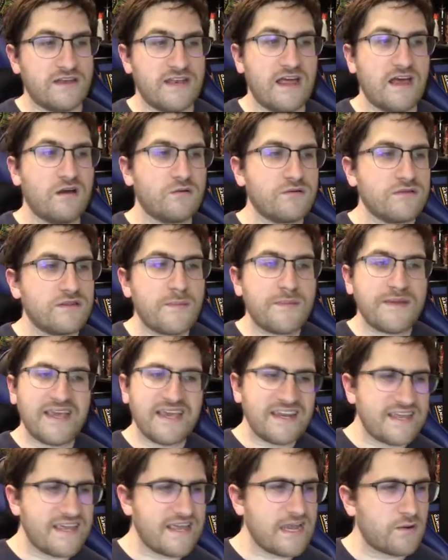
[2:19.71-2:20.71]
Now, the
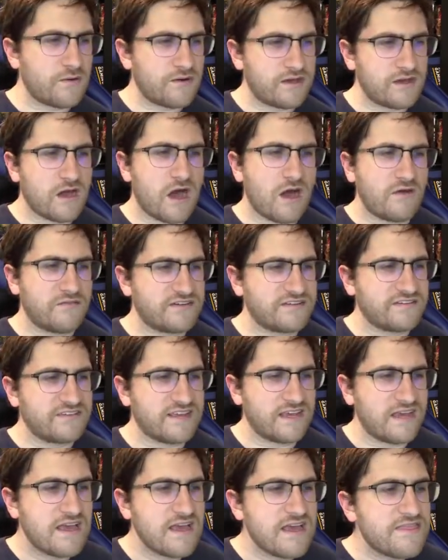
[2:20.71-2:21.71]
beginning area,
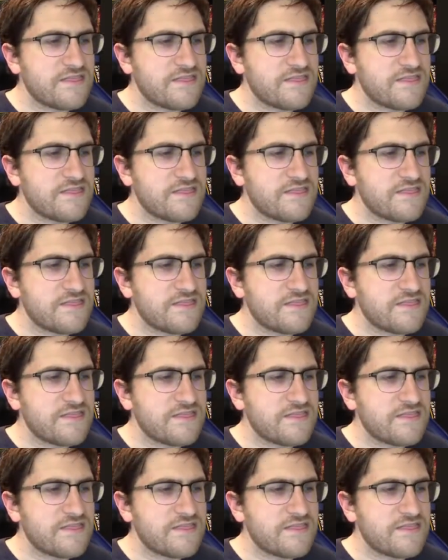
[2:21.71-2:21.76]
obviously,